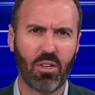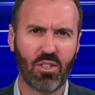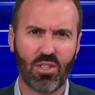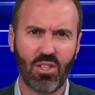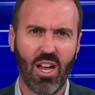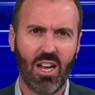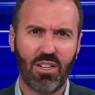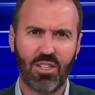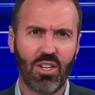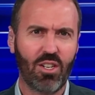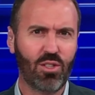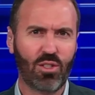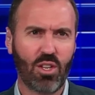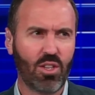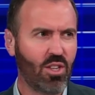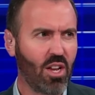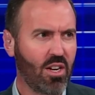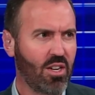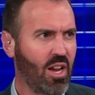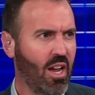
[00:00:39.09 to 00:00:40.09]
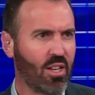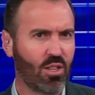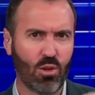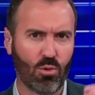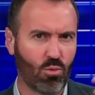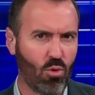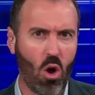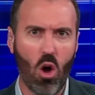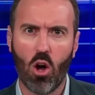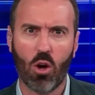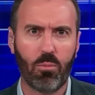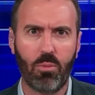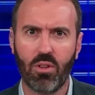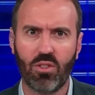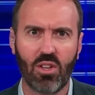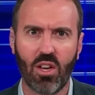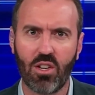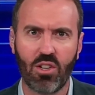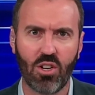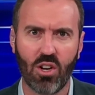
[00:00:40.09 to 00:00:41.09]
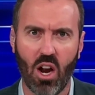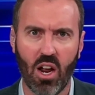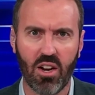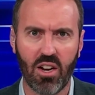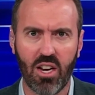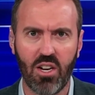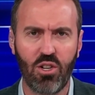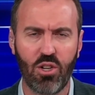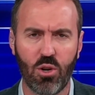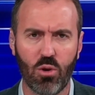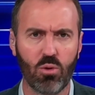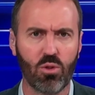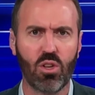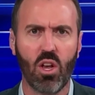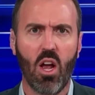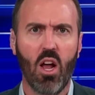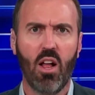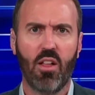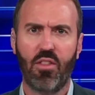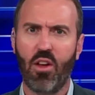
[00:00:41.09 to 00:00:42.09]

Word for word: It's not just that they take the wrong position on issues,